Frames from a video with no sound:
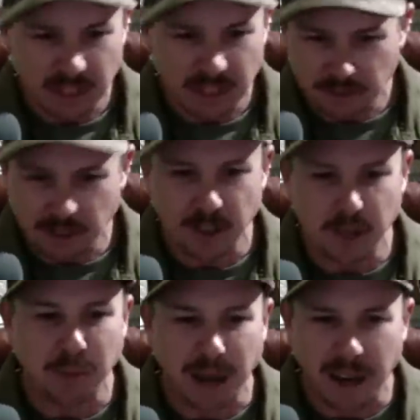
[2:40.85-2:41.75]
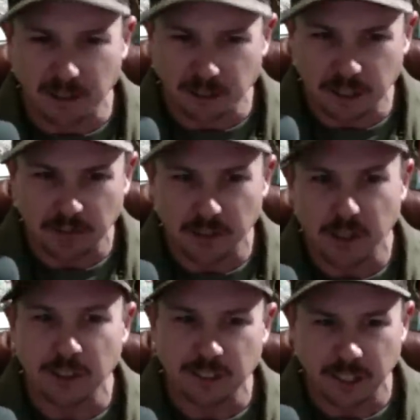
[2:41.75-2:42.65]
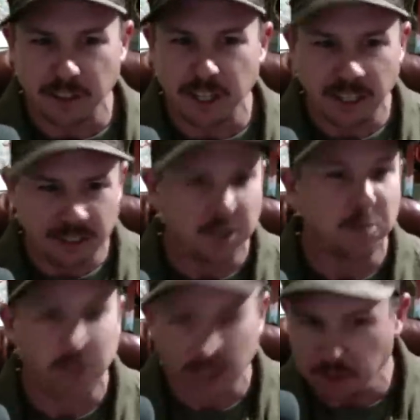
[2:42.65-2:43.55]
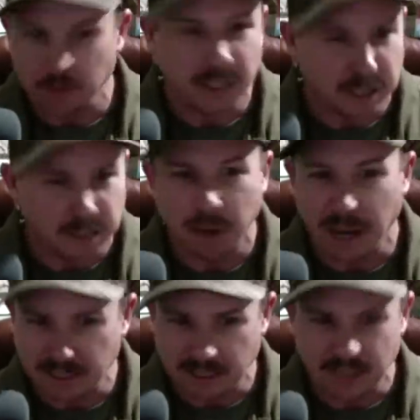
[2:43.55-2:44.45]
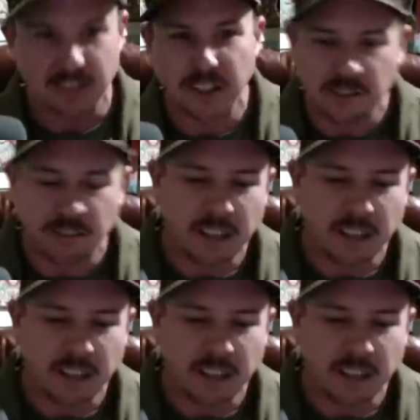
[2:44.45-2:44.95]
fairly mild stuff that you can still eat to the really, really spicy stuff.